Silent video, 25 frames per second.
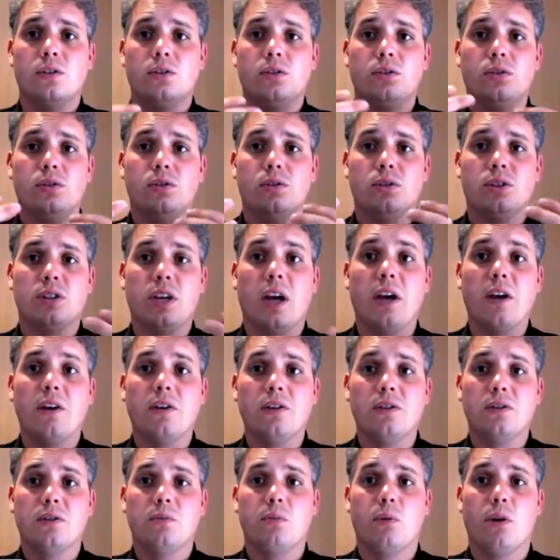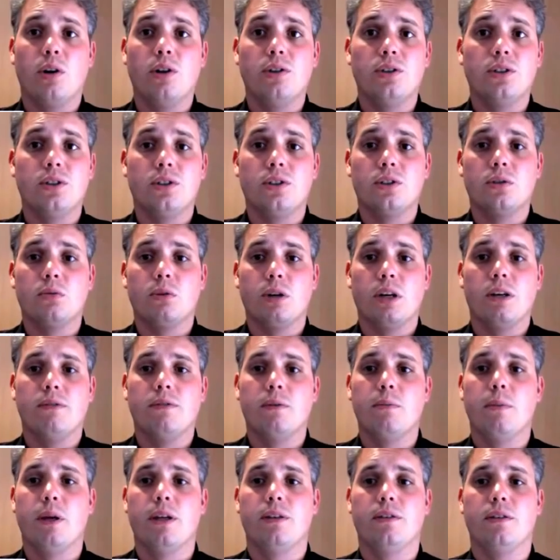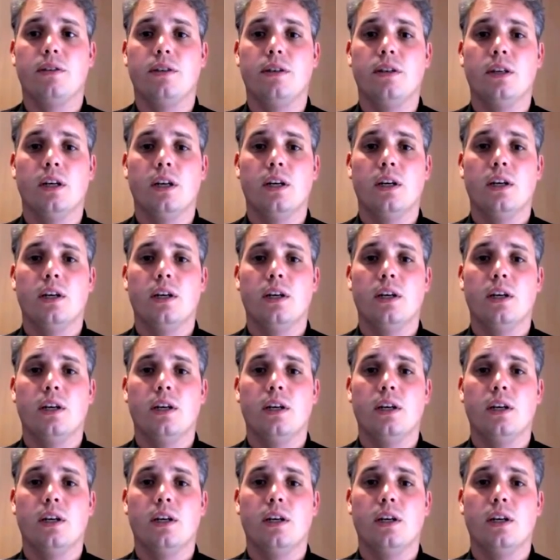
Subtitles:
through sales brochures, whatever method